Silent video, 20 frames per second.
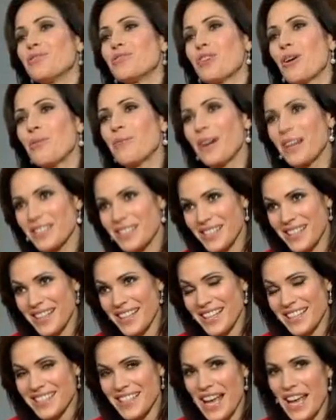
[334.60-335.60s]
you so much,
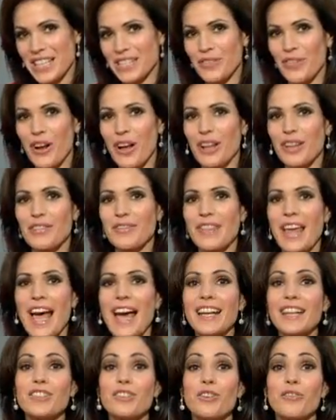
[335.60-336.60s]
Cynthia Sass, for all of
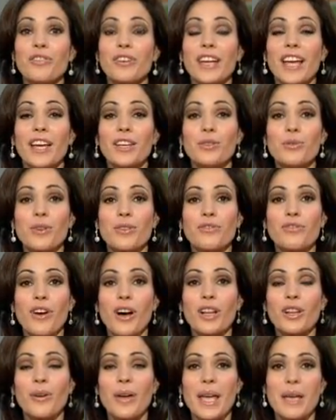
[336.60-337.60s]
that. And don't forget, you can
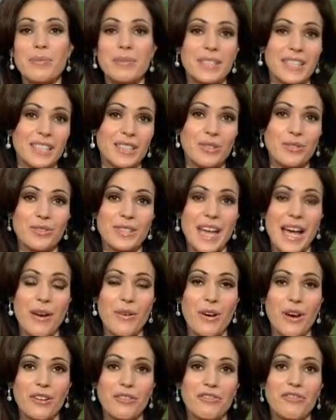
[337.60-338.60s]
follow ABC News
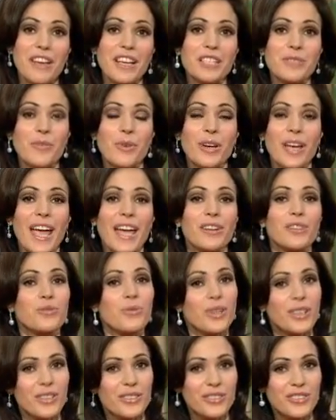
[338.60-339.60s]
Now on Facebook and
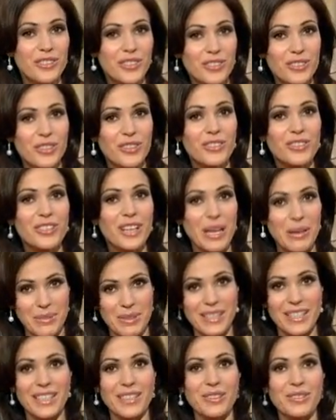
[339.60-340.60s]
Twitter. Just search
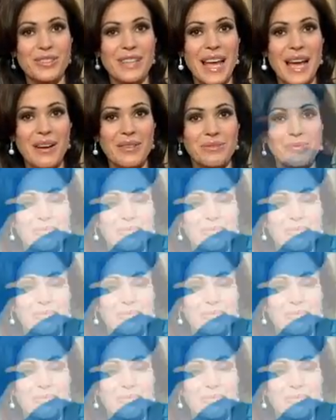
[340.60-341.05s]
ABC News Now.